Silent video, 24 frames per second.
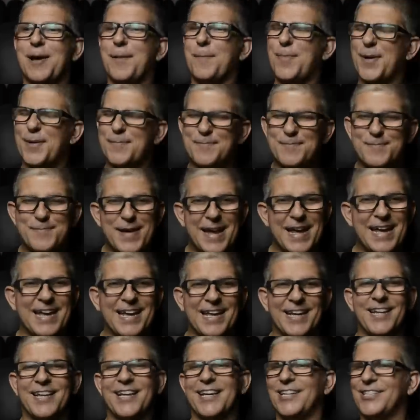But
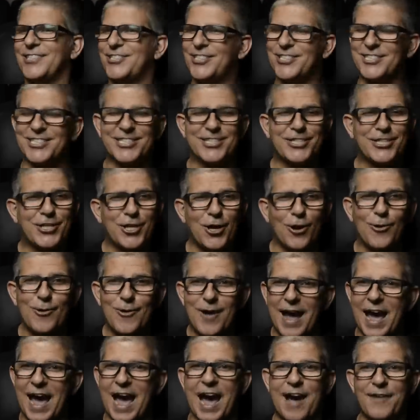man, just go
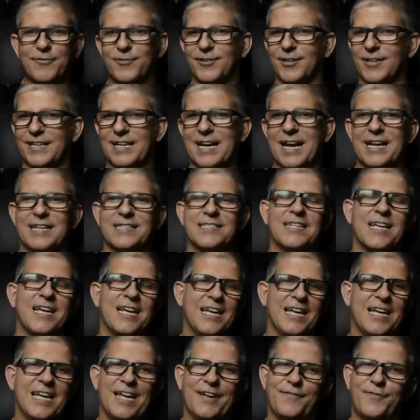after it, guys.
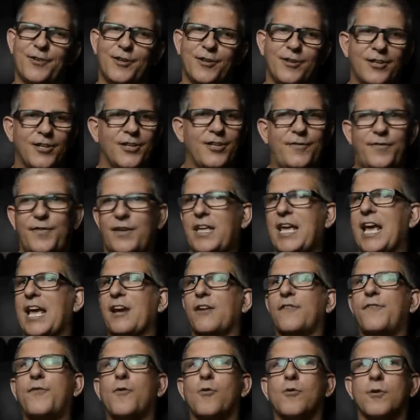If you if you can't
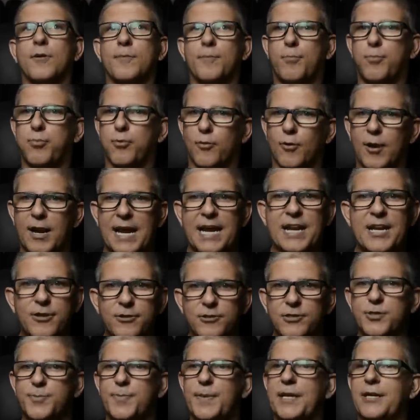afford brand new
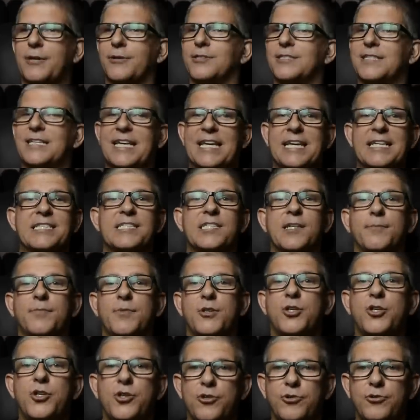speakers, get some
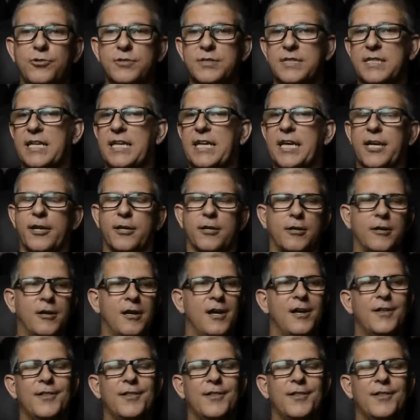used gear.